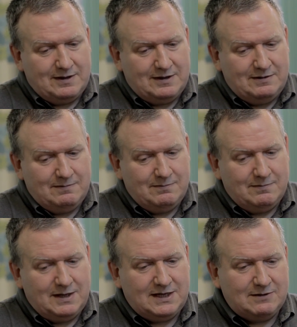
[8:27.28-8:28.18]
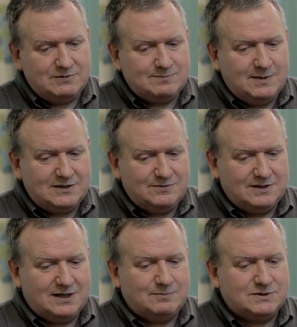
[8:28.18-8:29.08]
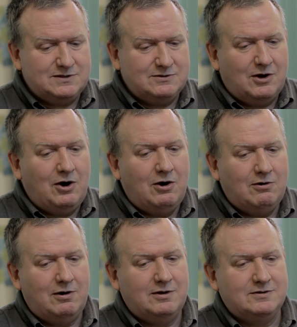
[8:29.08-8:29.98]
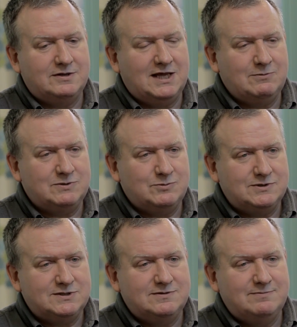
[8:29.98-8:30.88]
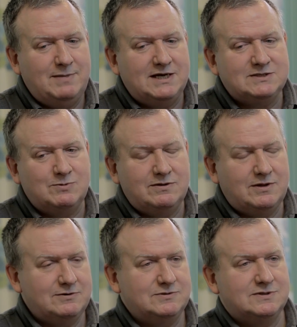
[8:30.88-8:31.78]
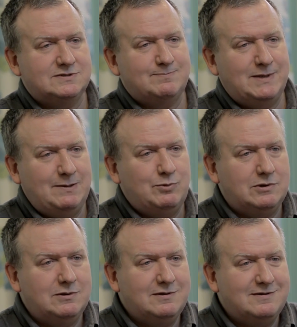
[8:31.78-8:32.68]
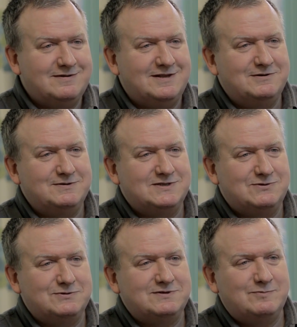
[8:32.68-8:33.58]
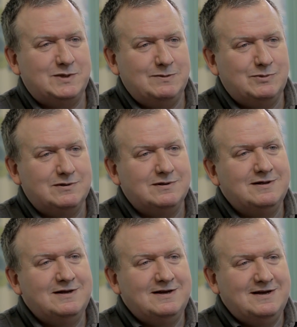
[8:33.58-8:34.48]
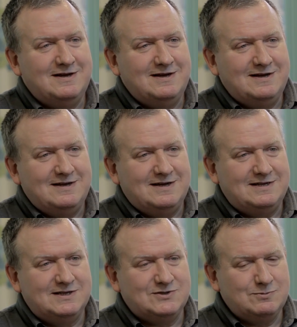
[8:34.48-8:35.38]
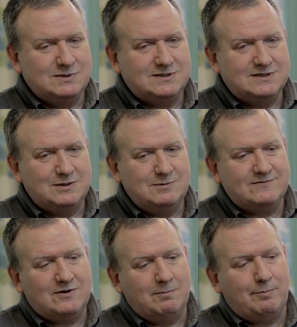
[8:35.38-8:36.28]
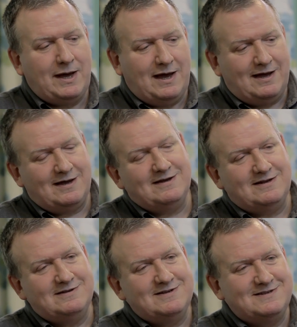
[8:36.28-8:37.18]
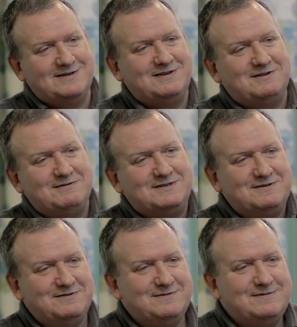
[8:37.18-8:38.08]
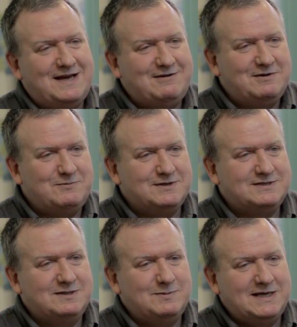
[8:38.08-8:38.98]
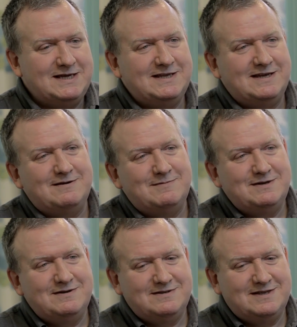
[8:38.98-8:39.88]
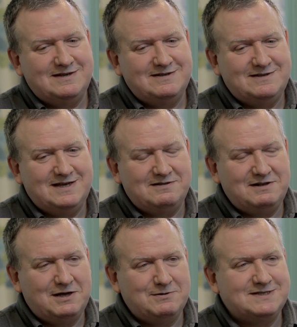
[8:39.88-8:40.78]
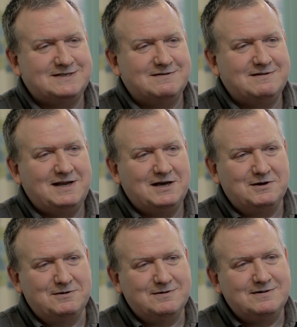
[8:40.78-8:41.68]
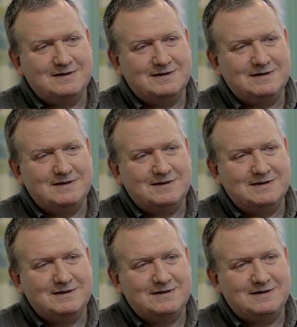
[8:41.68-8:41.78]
And I was met with absolute horror that I would want to mix with those people, those sort of people. And it's almost as though we've gone back, and you know, to how it was at the beginning. They're the lowest of the low,